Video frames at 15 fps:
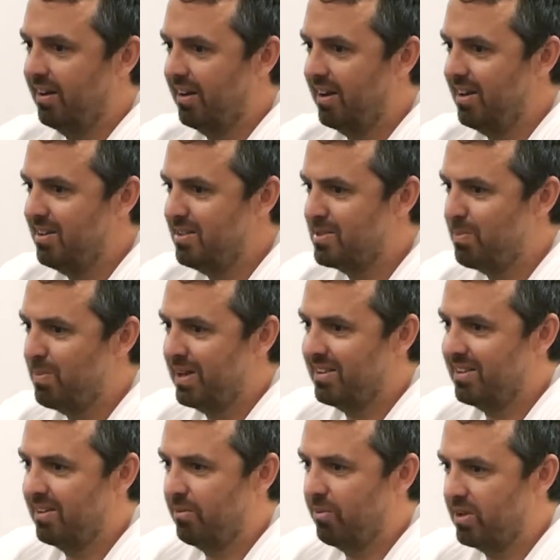Can you speak
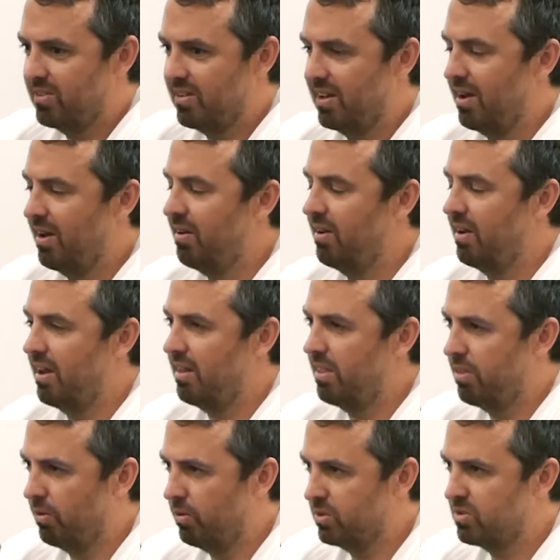to, once again,
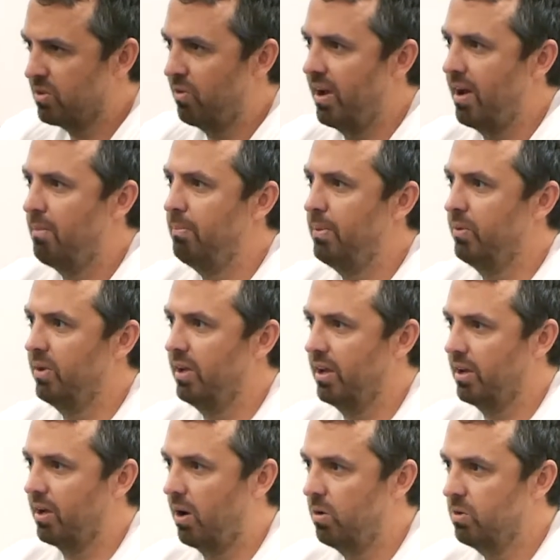thoughts around building a
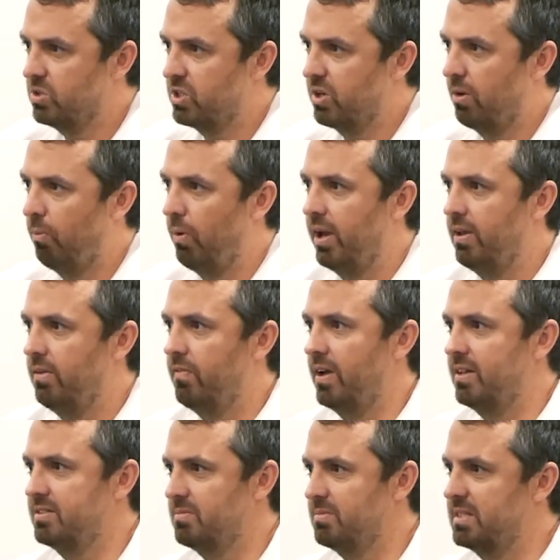culture where you've
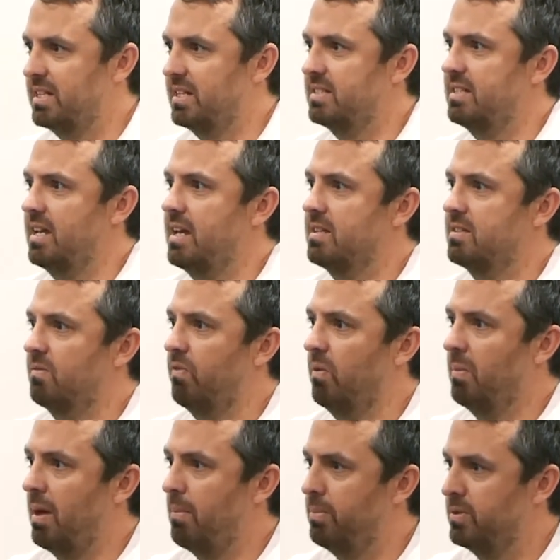had some success
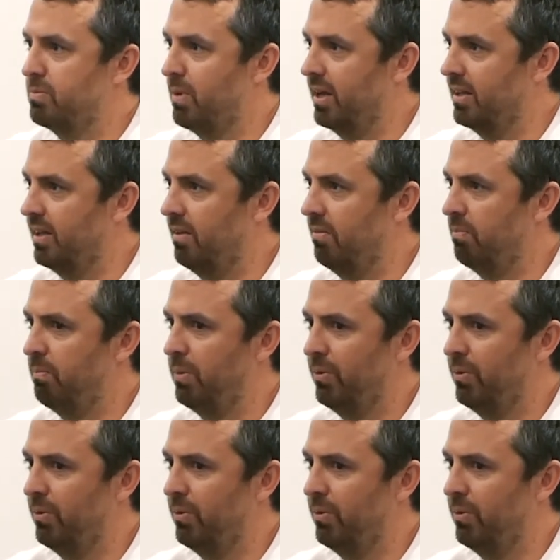from that perspective?